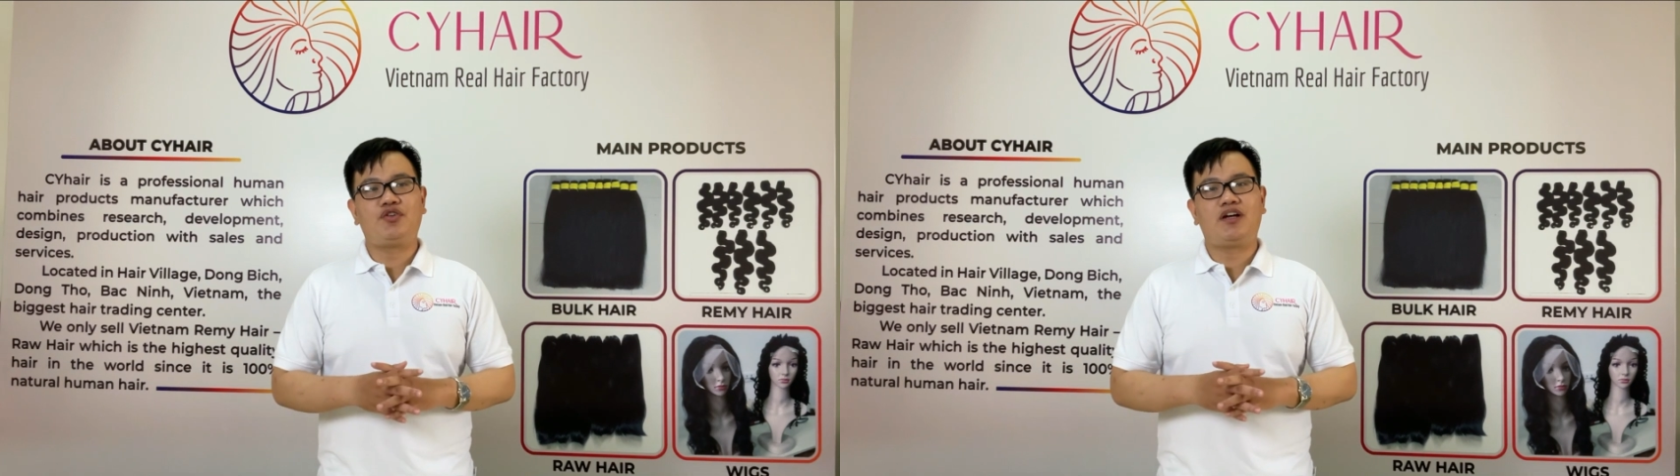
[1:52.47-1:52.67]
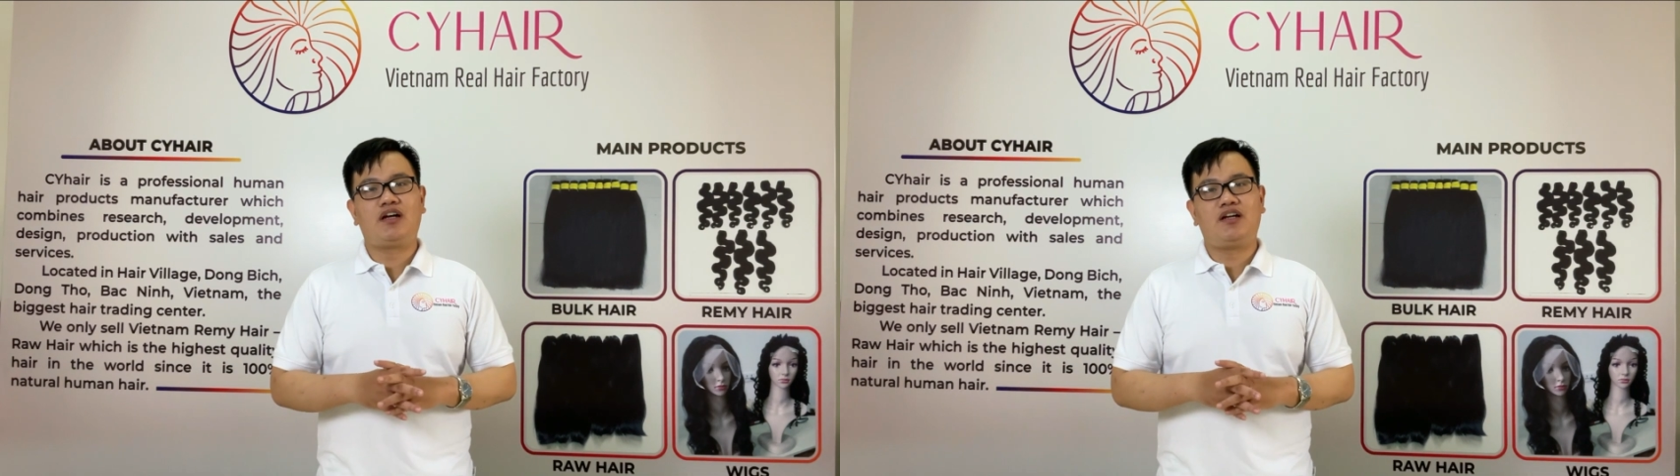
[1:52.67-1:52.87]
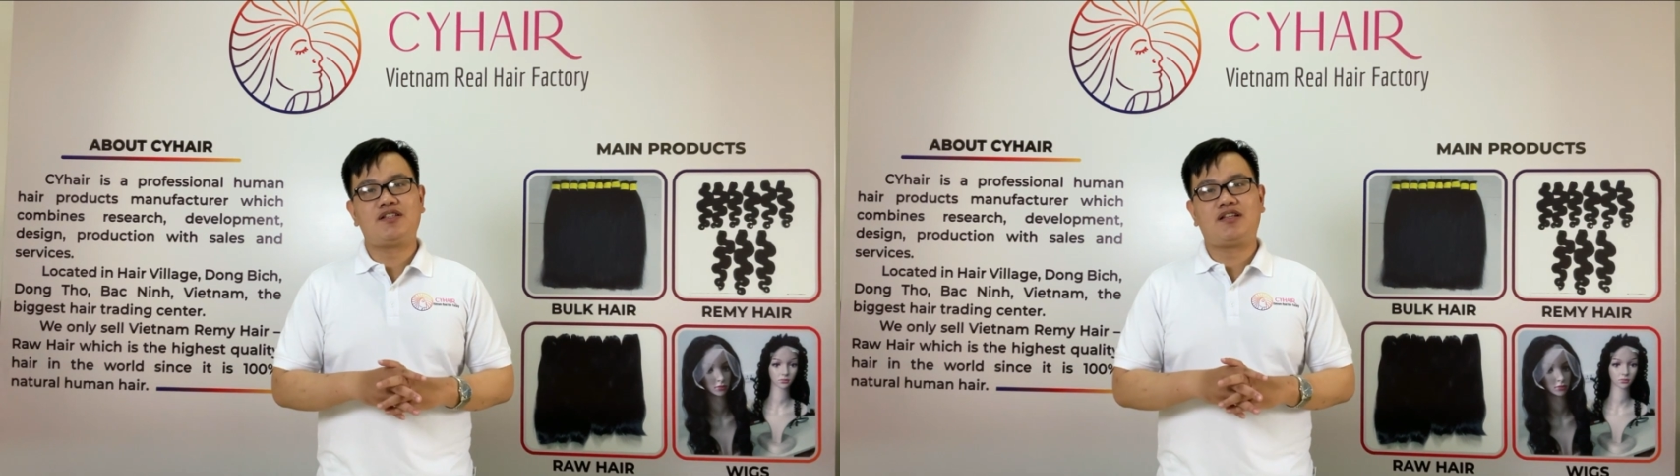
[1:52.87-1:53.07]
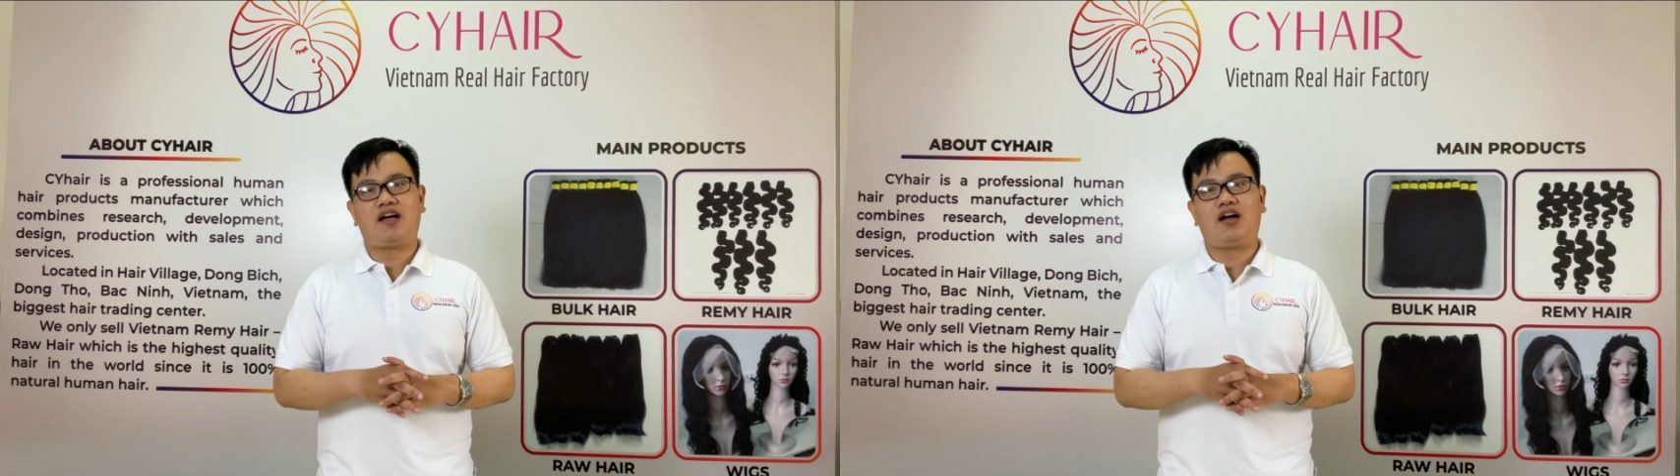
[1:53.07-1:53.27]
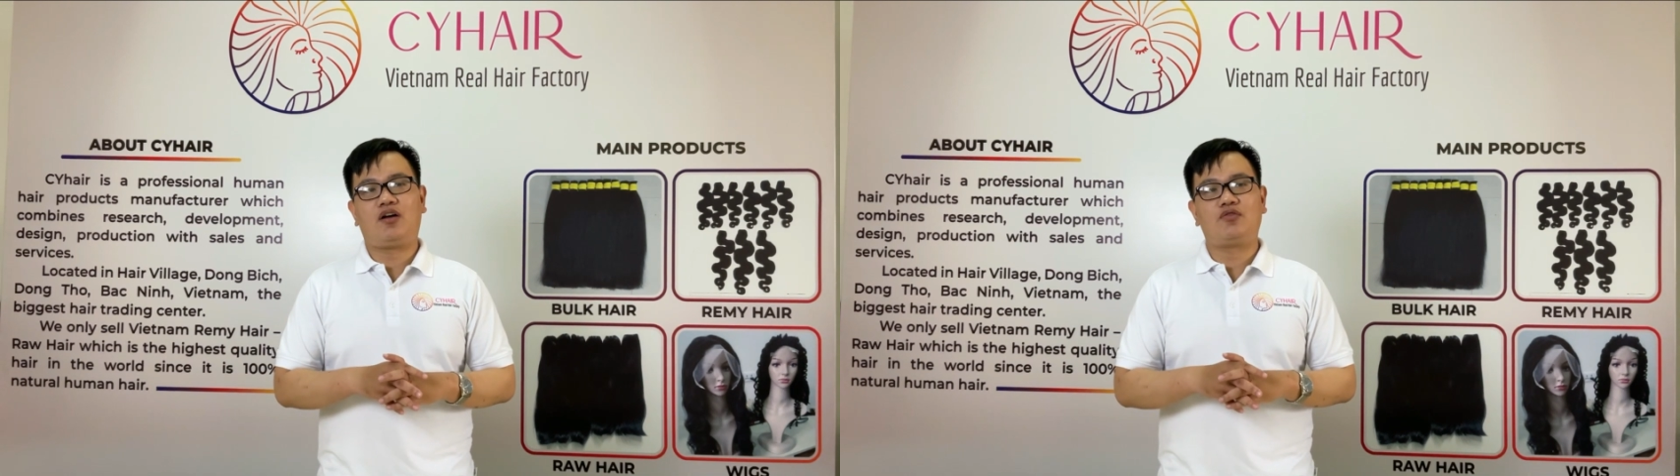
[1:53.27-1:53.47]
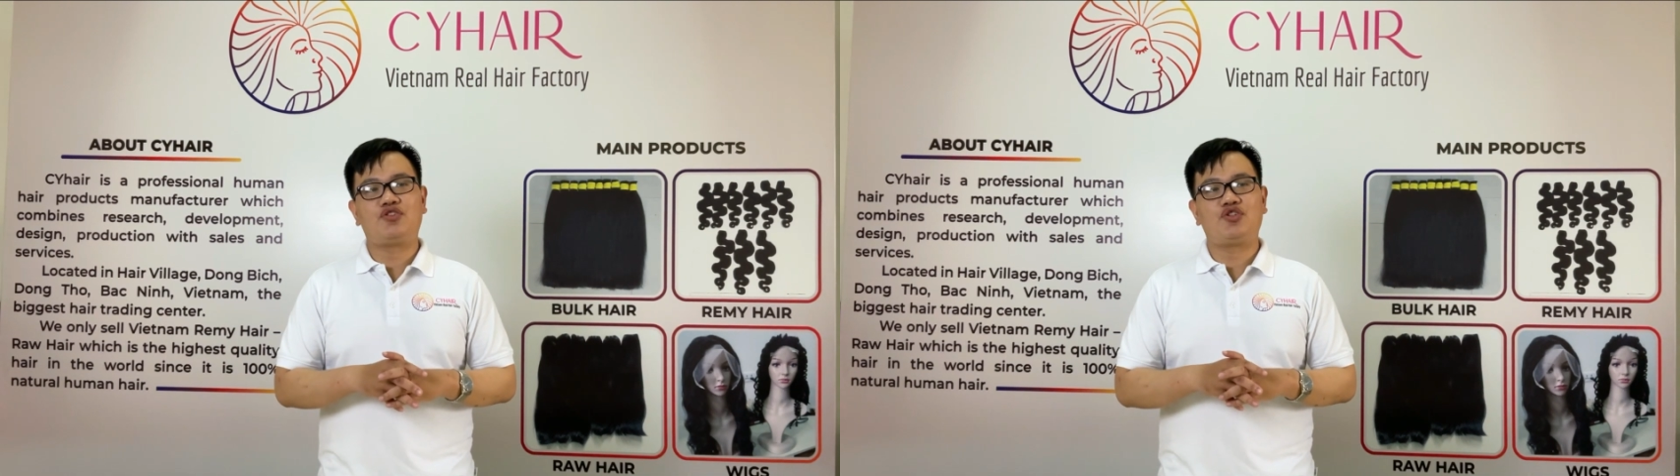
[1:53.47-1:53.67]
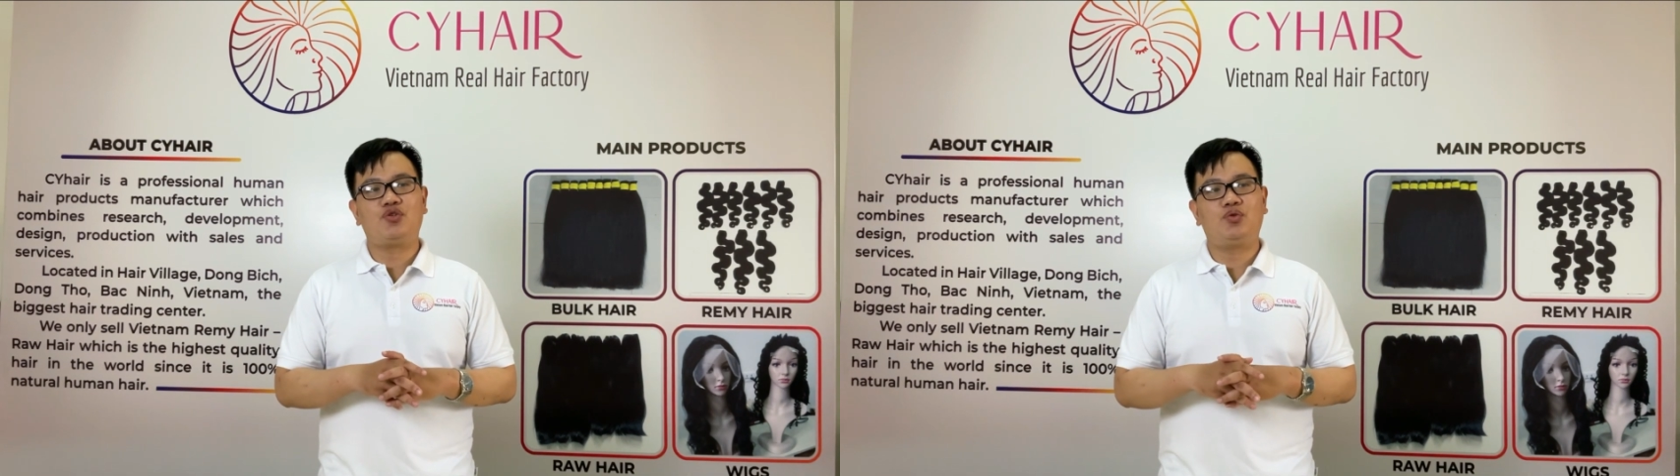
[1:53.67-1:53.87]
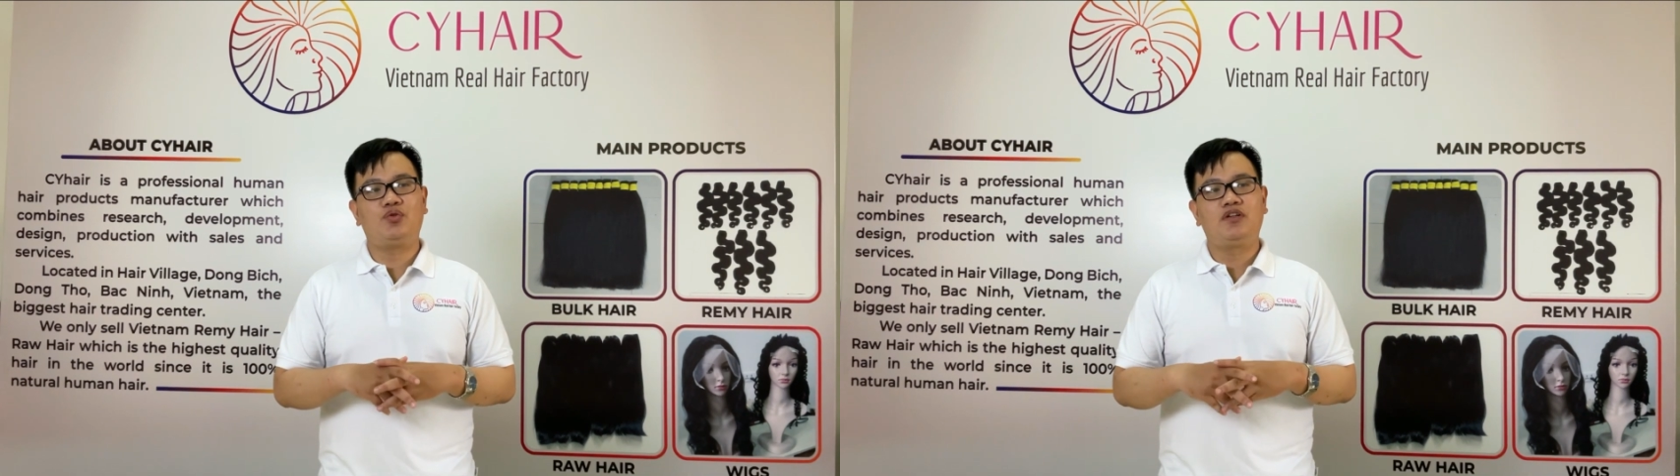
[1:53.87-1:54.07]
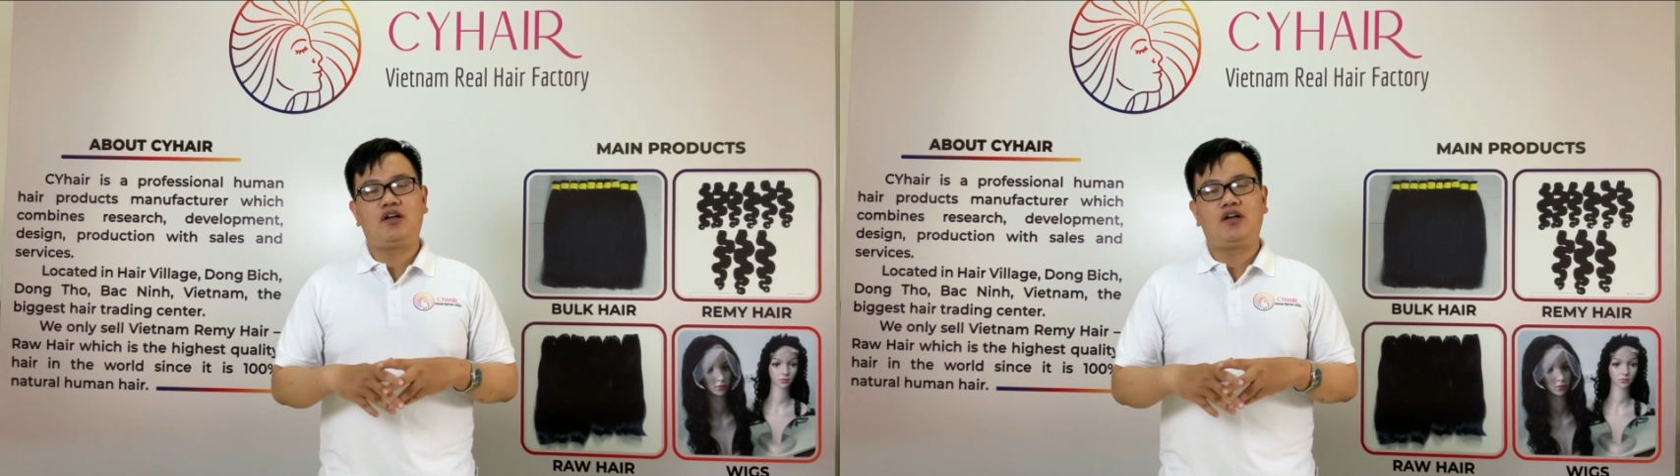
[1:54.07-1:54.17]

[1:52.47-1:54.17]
guys how to